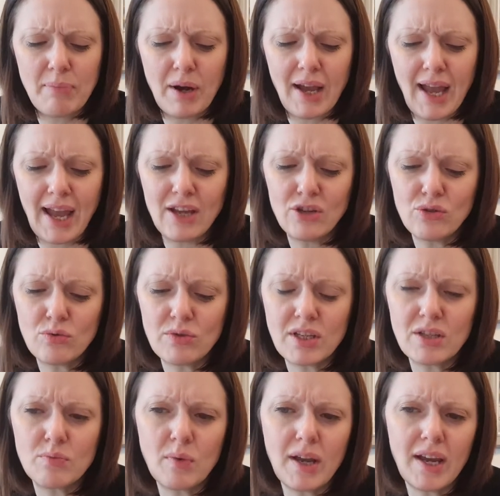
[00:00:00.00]
by angels
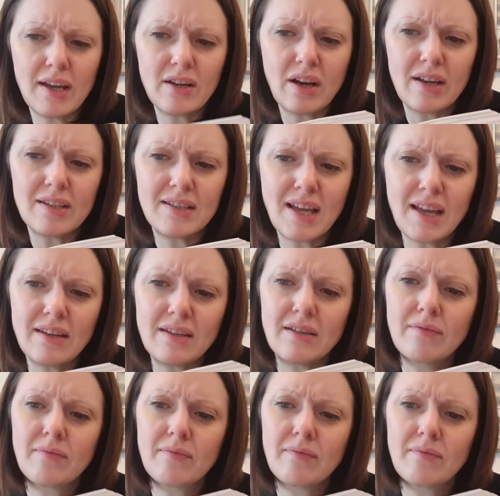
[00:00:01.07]
is weird, I said.